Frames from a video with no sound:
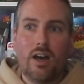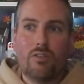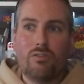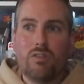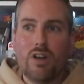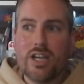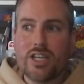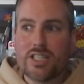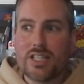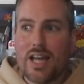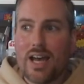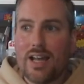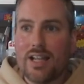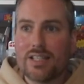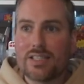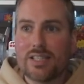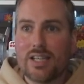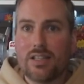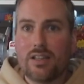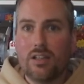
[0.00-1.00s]
reached out
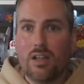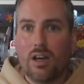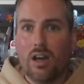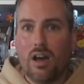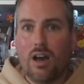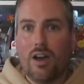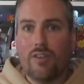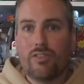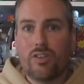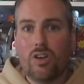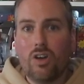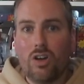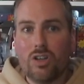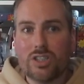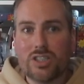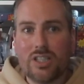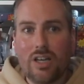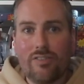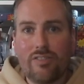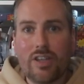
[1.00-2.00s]
and said, look, I've
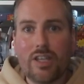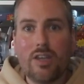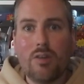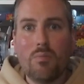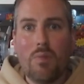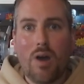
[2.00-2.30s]
got something you